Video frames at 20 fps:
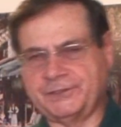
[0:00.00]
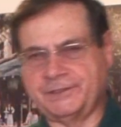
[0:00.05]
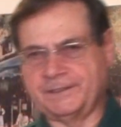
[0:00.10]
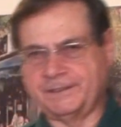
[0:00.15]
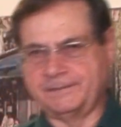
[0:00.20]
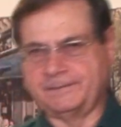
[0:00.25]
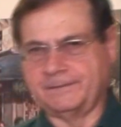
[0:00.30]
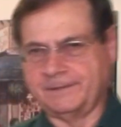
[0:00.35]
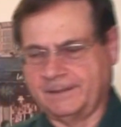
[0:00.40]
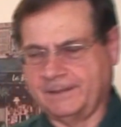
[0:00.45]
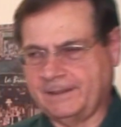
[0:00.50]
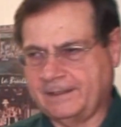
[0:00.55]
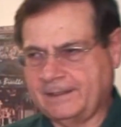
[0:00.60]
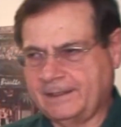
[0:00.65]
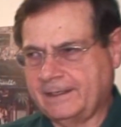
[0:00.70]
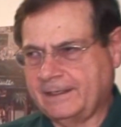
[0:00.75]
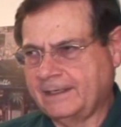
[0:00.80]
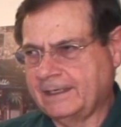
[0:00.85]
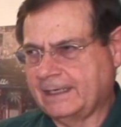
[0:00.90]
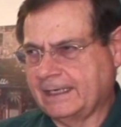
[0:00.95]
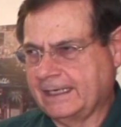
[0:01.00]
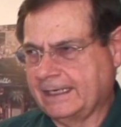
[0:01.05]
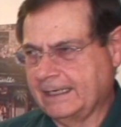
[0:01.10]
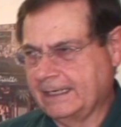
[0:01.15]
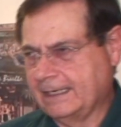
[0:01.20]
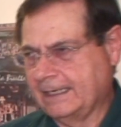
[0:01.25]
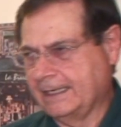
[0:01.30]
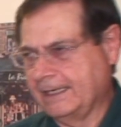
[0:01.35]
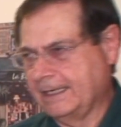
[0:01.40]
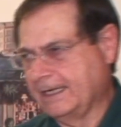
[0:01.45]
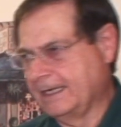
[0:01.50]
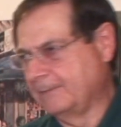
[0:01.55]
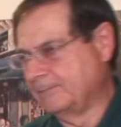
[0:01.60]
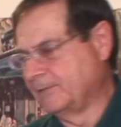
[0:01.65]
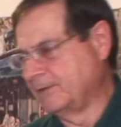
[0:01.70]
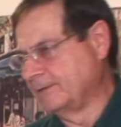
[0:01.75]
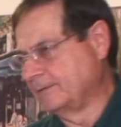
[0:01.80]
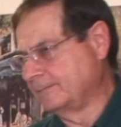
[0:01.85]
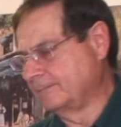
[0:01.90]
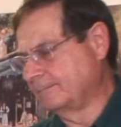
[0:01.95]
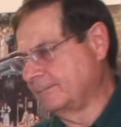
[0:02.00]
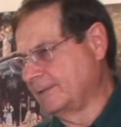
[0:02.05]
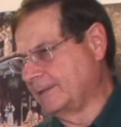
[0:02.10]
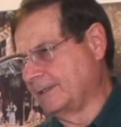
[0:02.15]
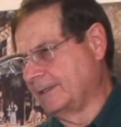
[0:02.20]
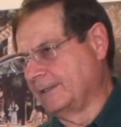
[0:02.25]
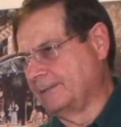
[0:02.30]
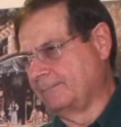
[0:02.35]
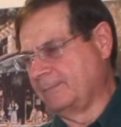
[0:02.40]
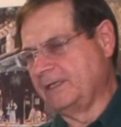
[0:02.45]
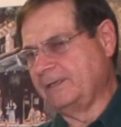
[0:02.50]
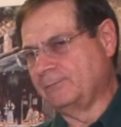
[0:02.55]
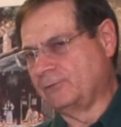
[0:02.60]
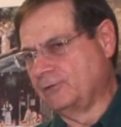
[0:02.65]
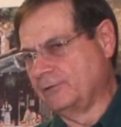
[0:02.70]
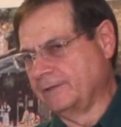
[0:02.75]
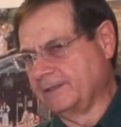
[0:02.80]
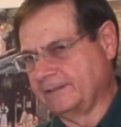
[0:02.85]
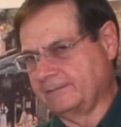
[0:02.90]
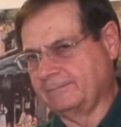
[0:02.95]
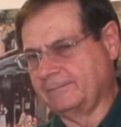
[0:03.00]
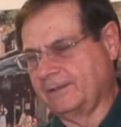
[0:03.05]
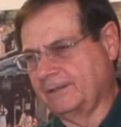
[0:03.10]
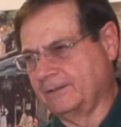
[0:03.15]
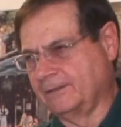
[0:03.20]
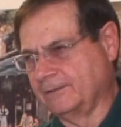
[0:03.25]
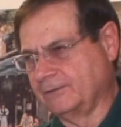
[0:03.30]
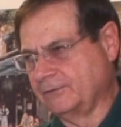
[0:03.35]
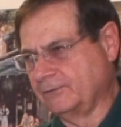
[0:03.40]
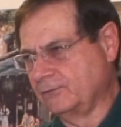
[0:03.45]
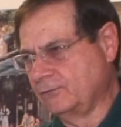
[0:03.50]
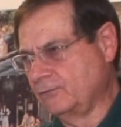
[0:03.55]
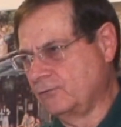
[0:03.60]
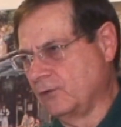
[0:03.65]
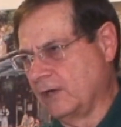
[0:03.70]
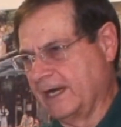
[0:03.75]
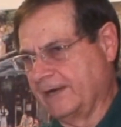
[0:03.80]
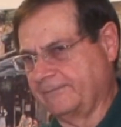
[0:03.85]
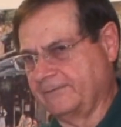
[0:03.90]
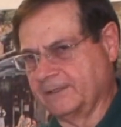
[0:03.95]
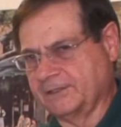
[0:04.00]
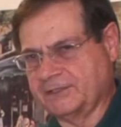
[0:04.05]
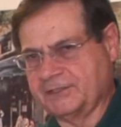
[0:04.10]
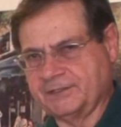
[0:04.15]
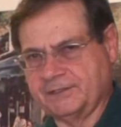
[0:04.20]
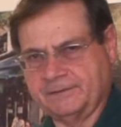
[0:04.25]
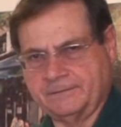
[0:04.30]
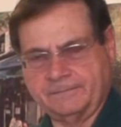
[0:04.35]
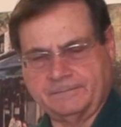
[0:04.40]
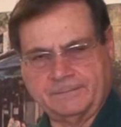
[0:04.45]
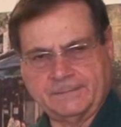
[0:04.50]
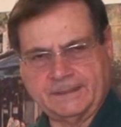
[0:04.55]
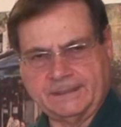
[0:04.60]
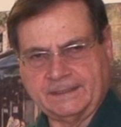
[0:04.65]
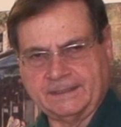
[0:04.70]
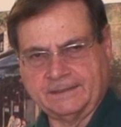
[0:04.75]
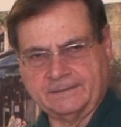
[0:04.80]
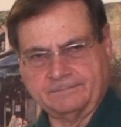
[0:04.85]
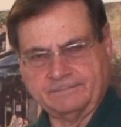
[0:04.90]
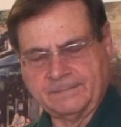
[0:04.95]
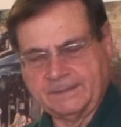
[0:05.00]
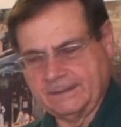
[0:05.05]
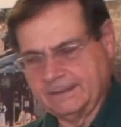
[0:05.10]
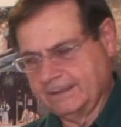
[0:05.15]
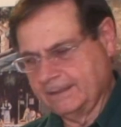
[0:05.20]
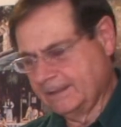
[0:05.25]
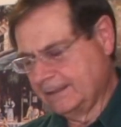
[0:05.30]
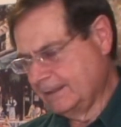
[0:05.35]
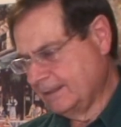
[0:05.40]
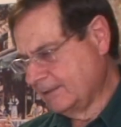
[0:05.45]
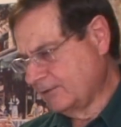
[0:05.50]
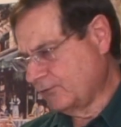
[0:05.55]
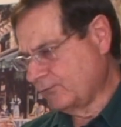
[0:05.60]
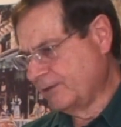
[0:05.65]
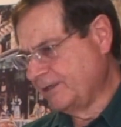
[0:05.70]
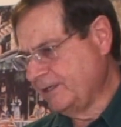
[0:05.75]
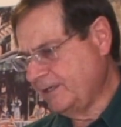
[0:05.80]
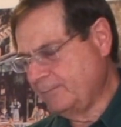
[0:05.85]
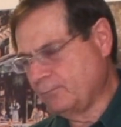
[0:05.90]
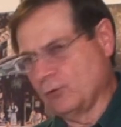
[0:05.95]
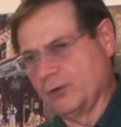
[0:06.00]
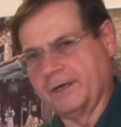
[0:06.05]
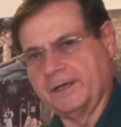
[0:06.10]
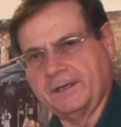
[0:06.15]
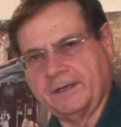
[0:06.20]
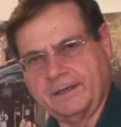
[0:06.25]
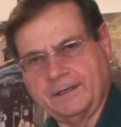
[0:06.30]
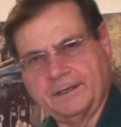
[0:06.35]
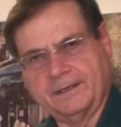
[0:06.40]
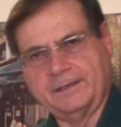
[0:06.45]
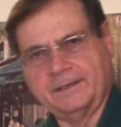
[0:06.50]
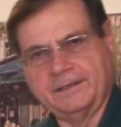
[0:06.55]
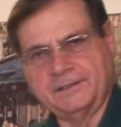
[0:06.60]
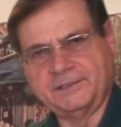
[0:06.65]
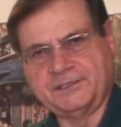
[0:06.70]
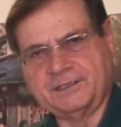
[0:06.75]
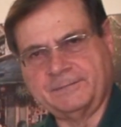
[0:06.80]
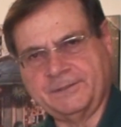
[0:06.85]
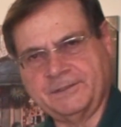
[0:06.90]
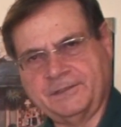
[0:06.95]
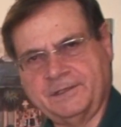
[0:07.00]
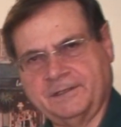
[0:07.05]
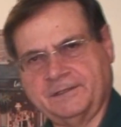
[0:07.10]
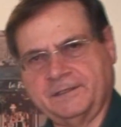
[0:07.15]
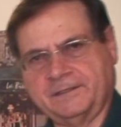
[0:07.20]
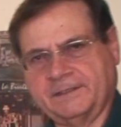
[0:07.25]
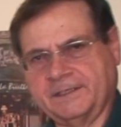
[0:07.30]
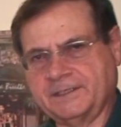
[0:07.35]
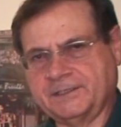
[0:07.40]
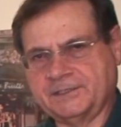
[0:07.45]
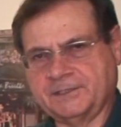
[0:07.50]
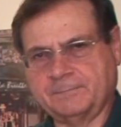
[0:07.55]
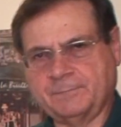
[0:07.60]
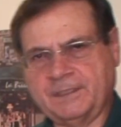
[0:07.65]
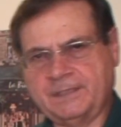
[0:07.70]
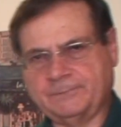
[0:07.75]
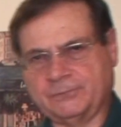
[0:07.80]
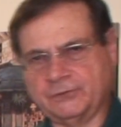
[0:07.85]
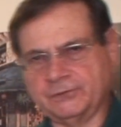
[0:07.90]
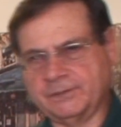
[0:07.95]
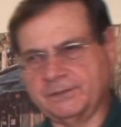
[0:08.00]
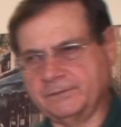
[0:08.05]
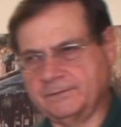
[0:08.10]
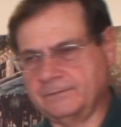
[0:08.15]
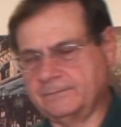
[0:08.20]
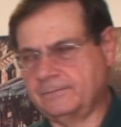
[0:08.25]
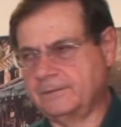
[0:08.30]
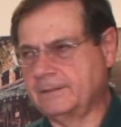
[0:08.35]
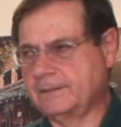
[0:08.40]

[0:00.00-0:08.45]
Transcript: than I am the people that do graphics and 3D printing and some of the other things that people do.